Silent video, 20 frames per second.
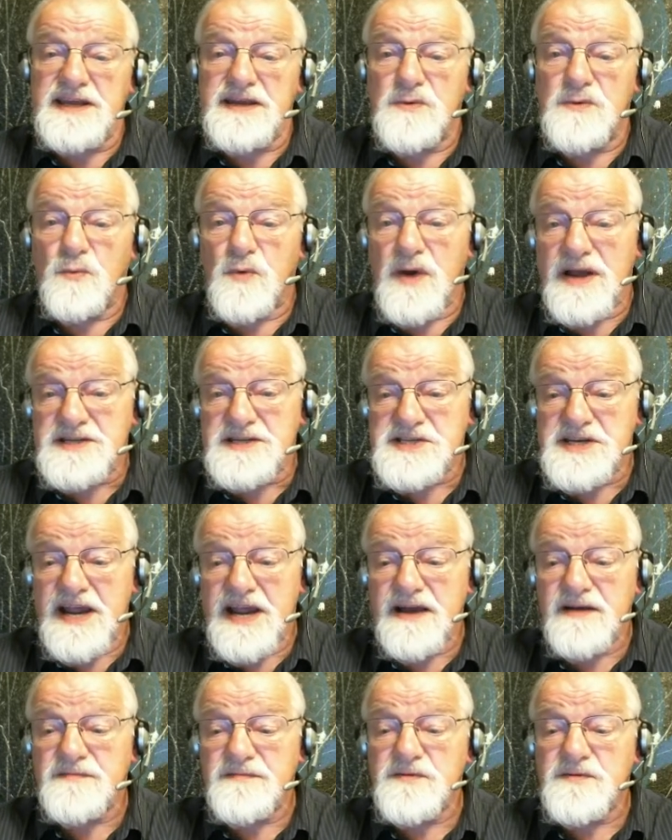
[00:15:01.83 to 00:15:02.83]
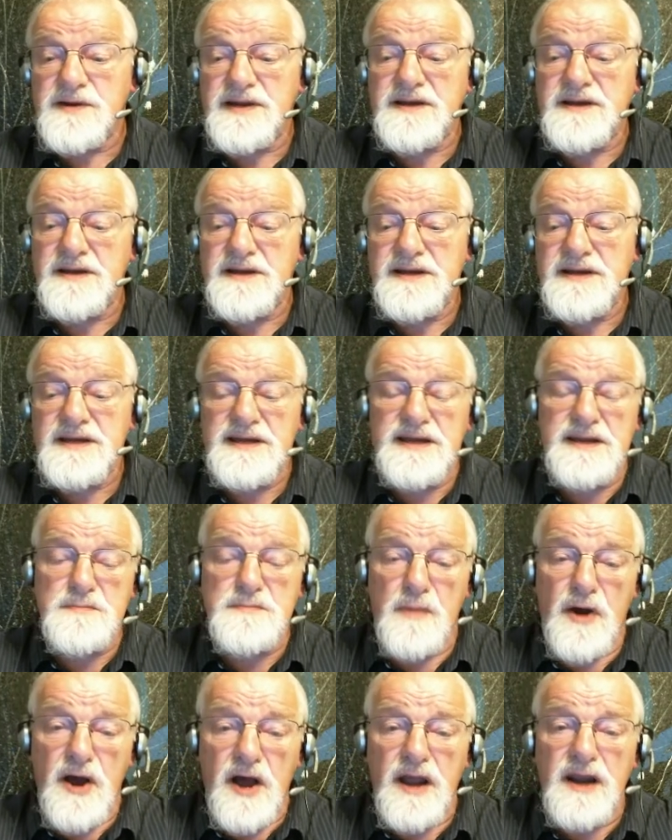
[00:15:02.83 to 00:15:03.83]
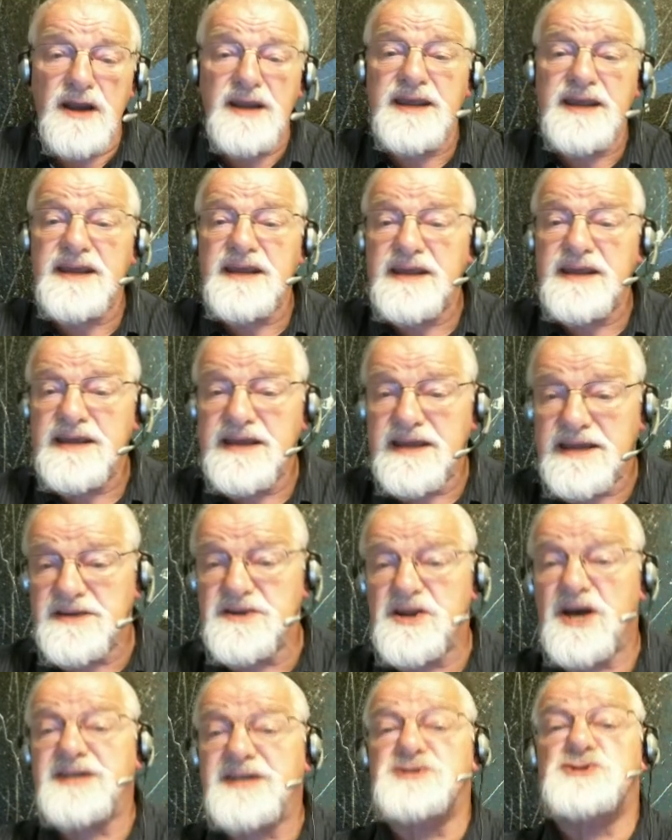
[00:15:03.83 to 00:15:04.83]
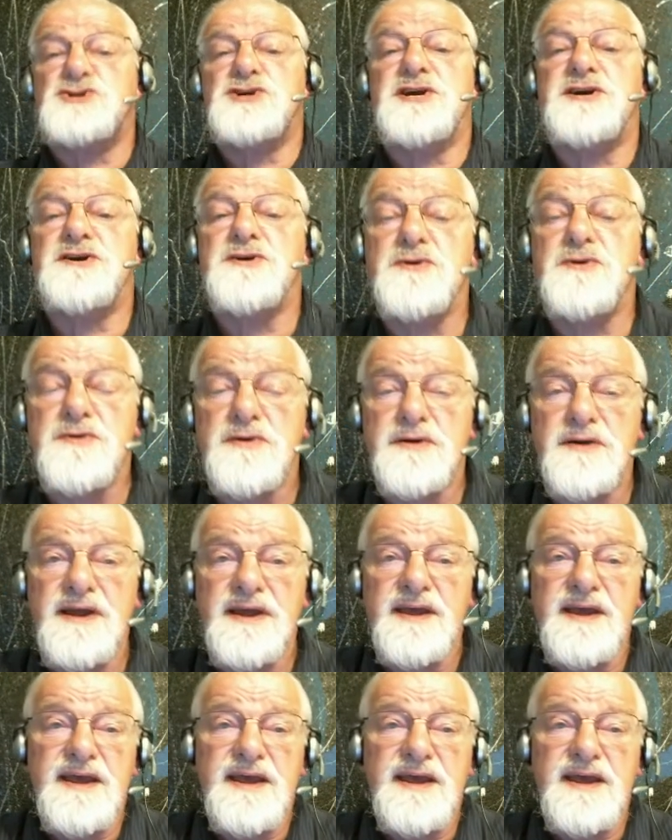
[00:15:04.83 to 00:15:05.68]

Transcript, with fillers: in West Africa, in Mali, in Niger,